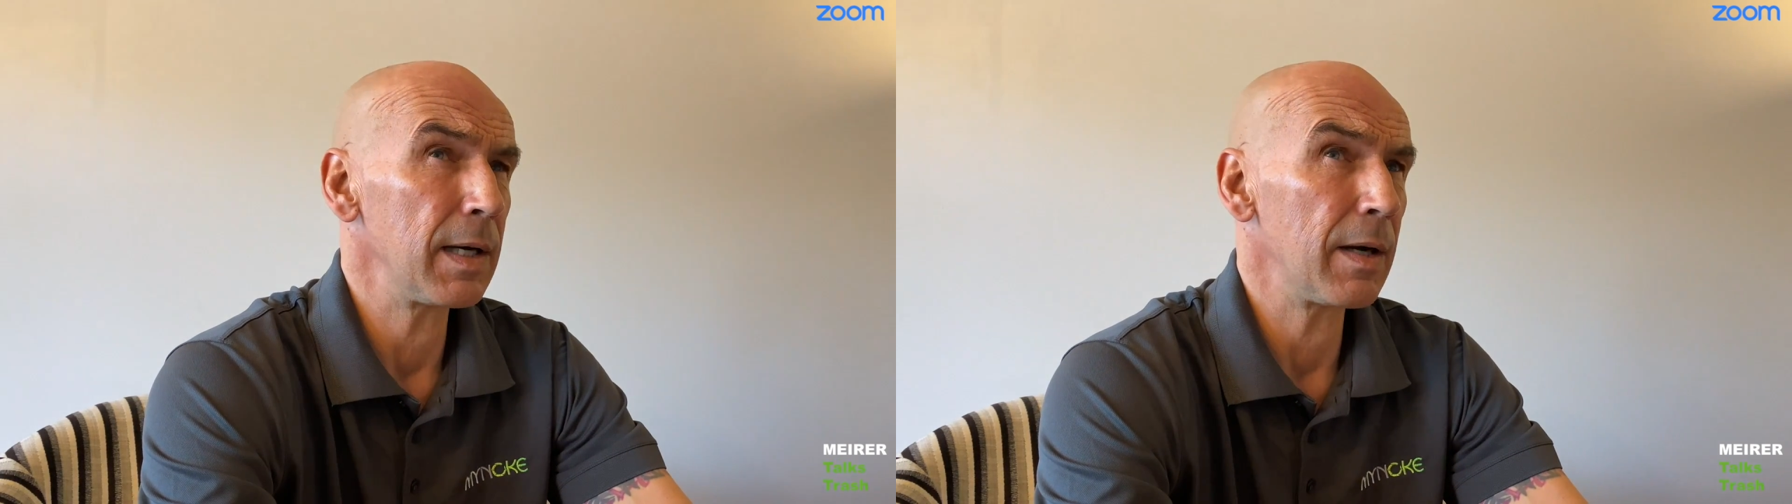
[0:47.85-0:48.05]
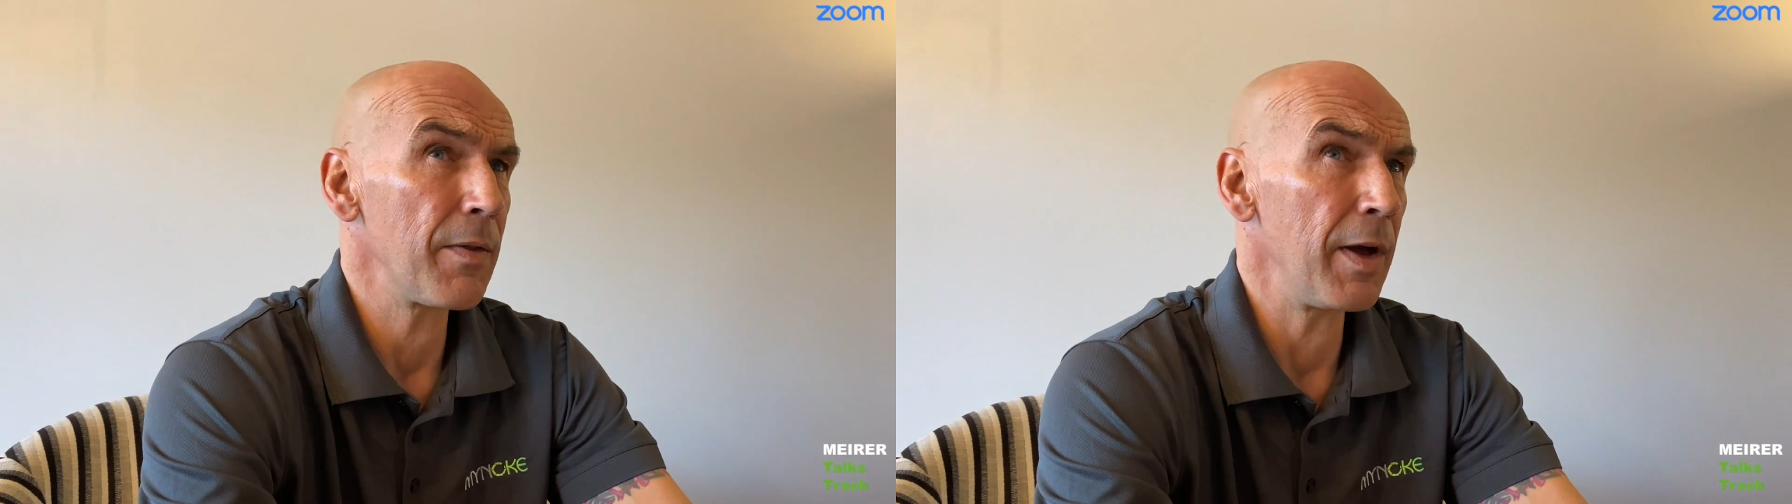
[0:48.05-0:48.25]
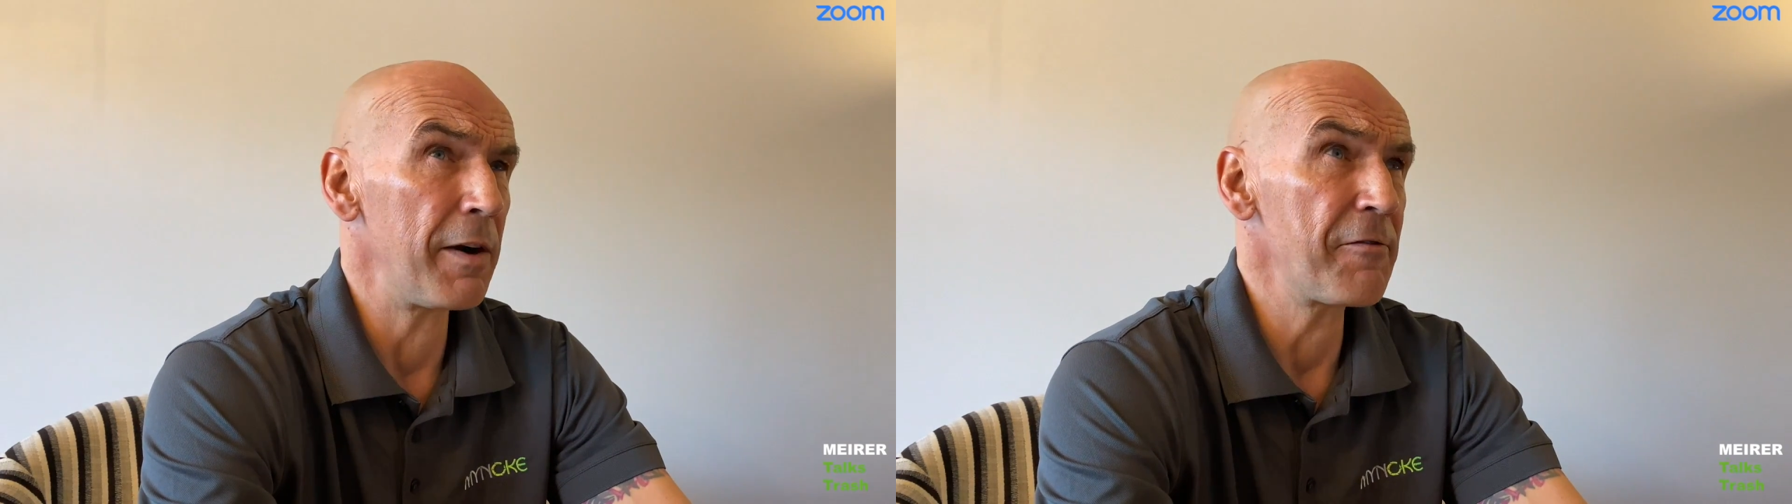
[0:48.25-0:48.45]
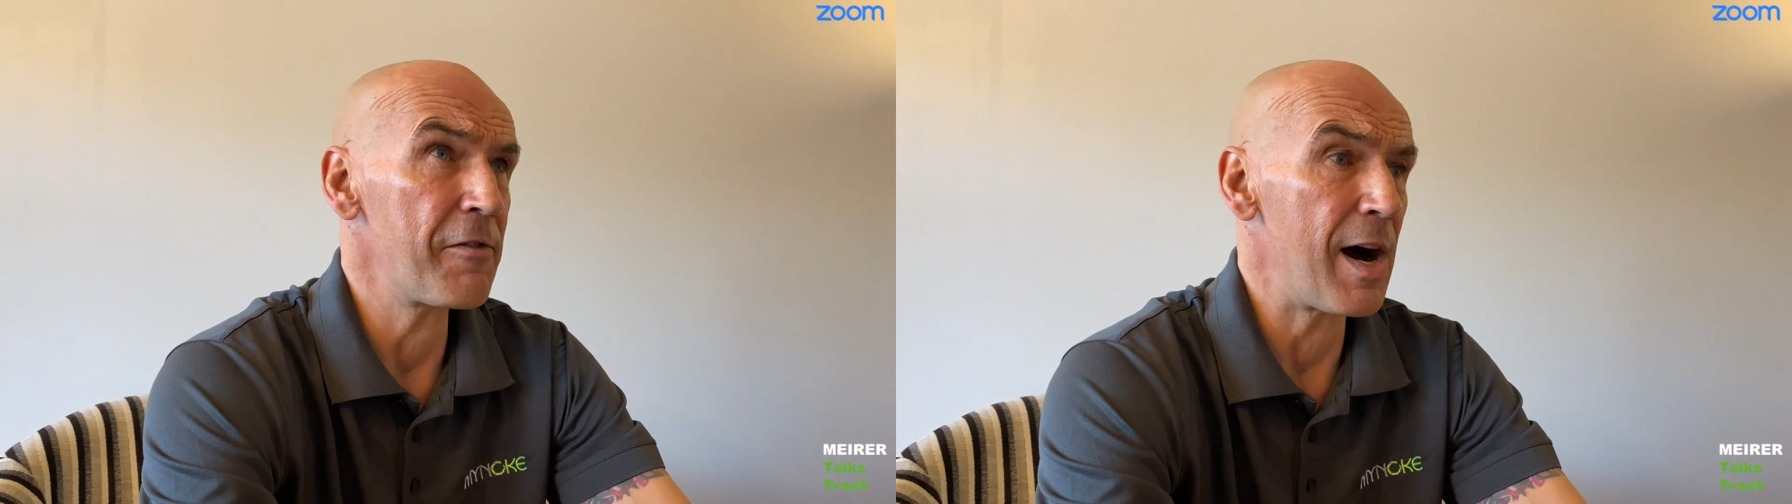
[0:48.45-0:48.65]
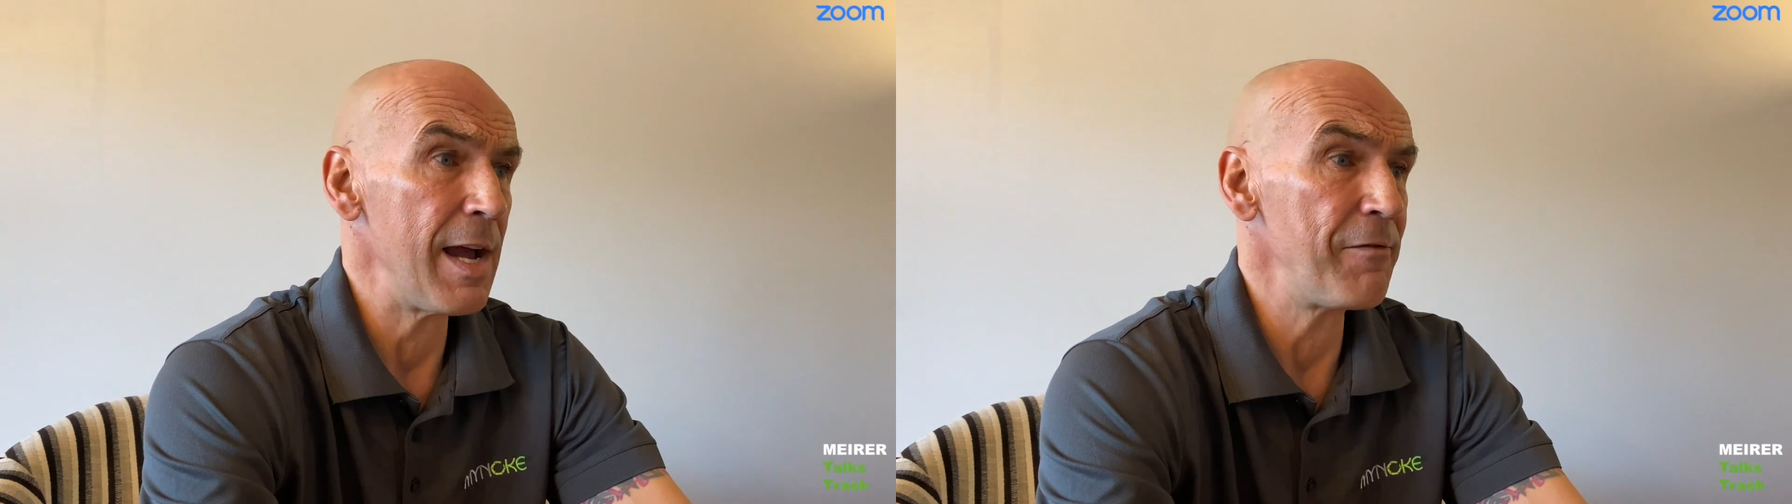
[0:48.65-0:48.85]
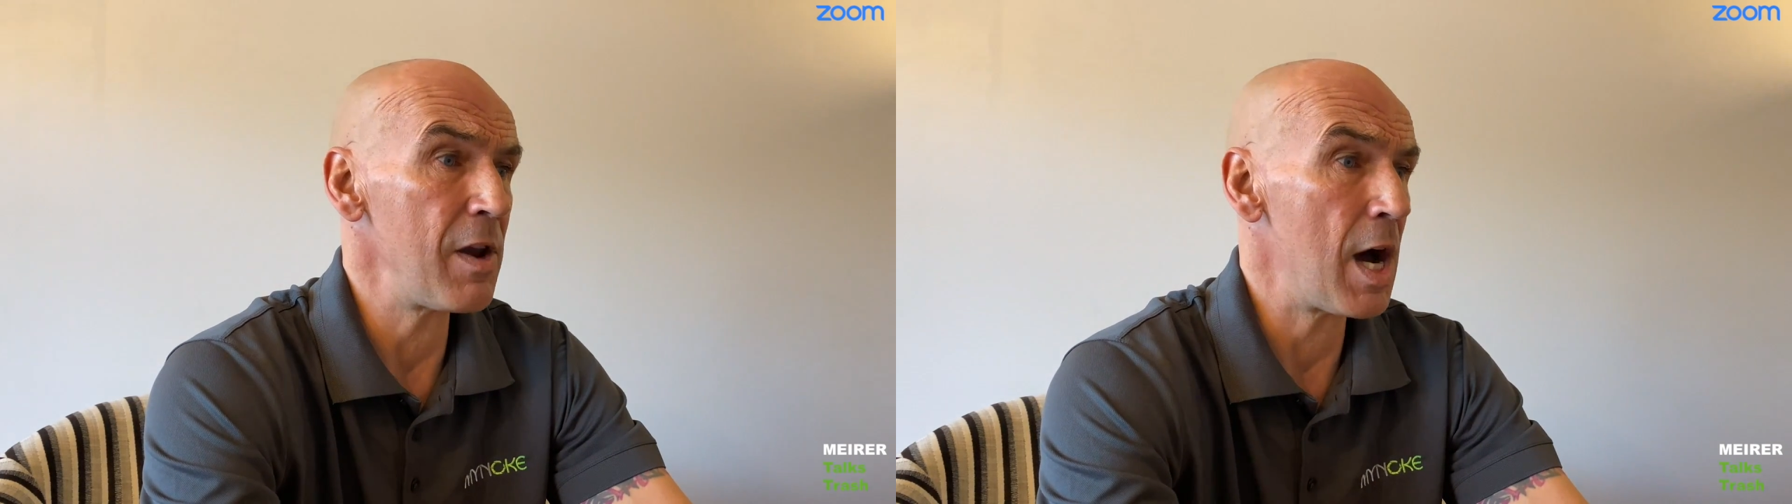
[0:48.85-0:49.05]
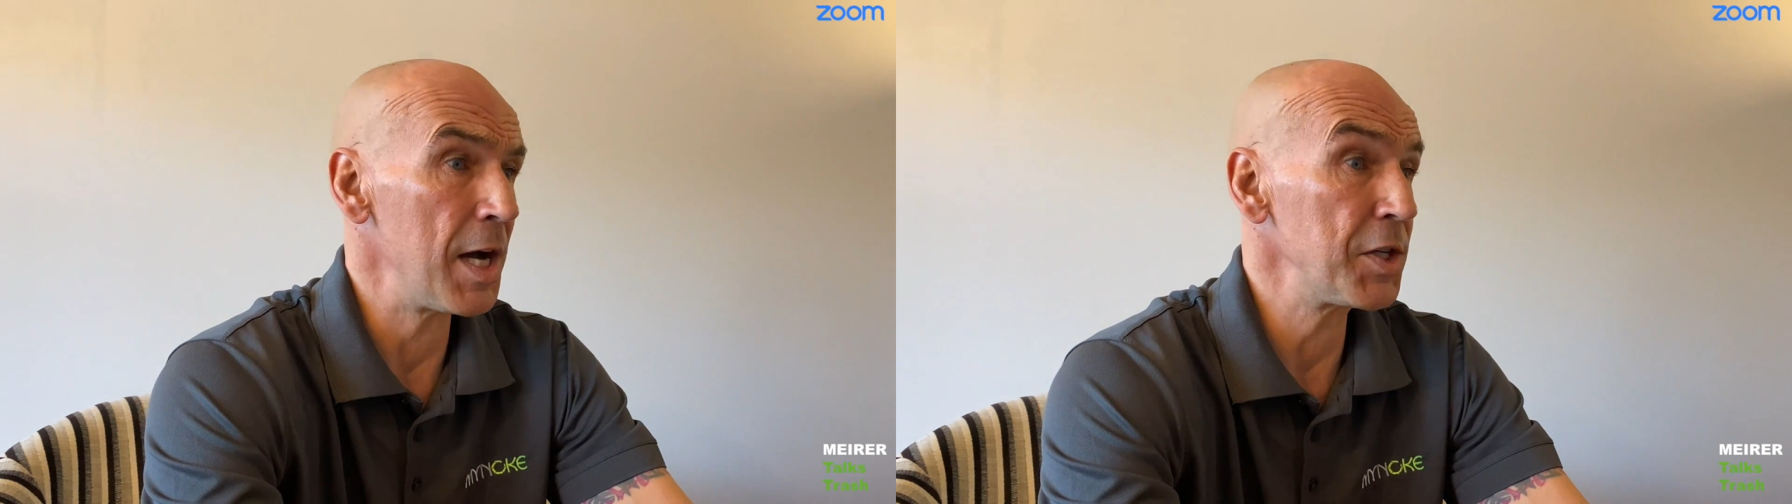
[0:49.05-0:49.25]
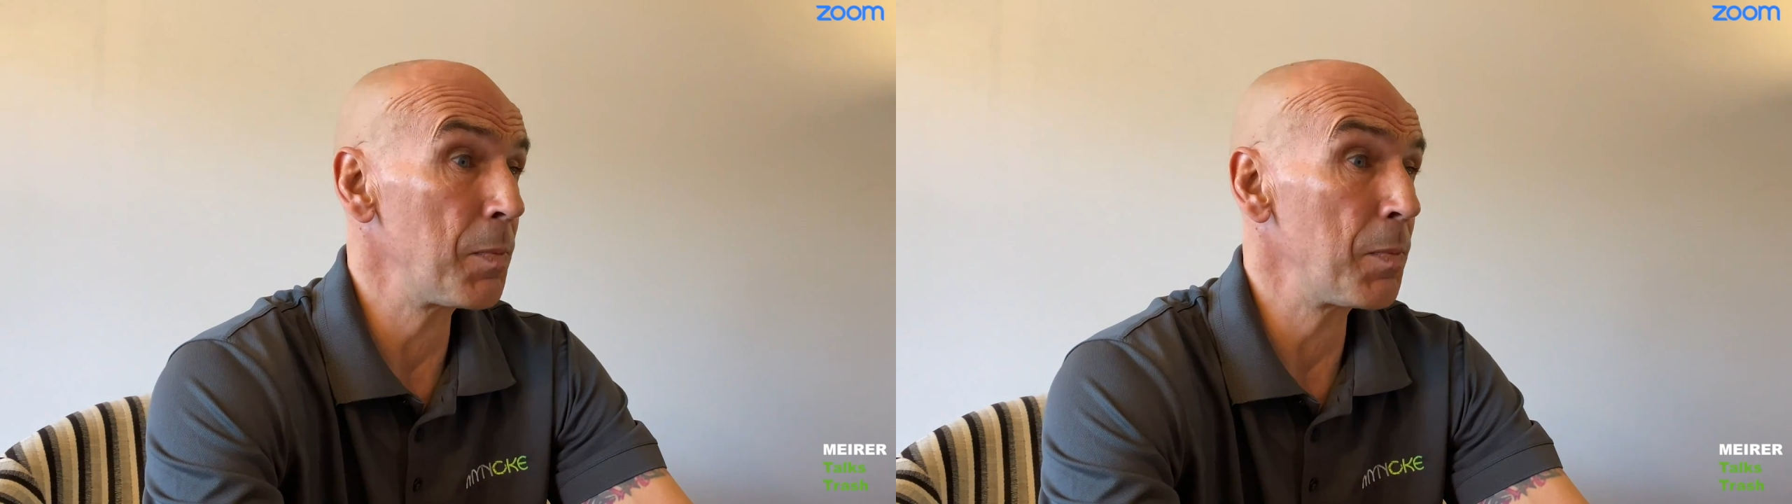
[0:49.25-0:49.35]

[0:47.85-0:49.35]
there are 5 large